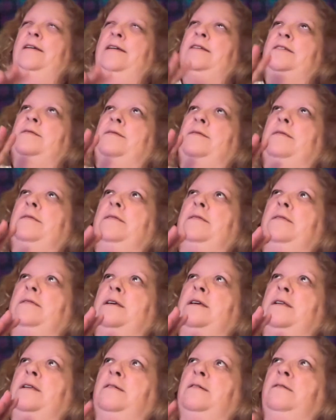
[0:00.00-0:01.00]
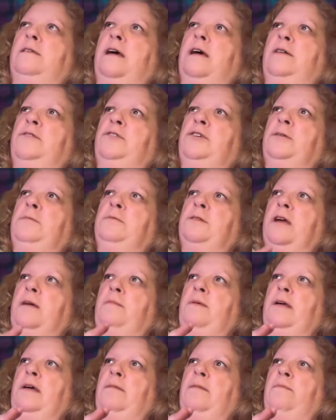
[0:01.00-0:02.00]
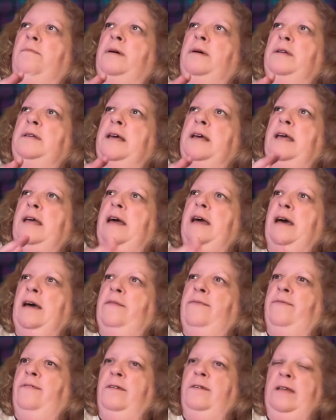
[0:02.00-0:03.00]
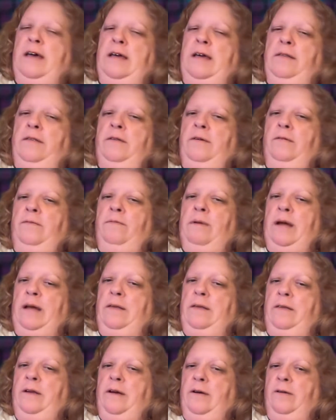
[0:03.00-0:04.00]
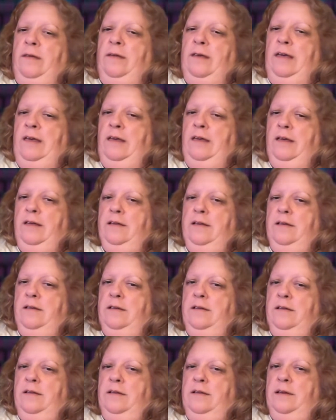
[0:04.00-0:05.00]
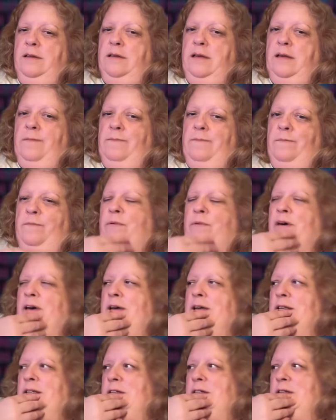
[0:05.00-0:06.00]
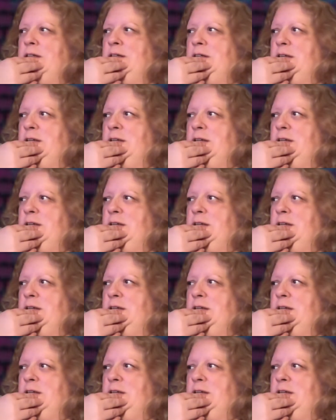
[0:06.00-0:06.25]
So the live streams are going to be on Monday after that, though, regularly. But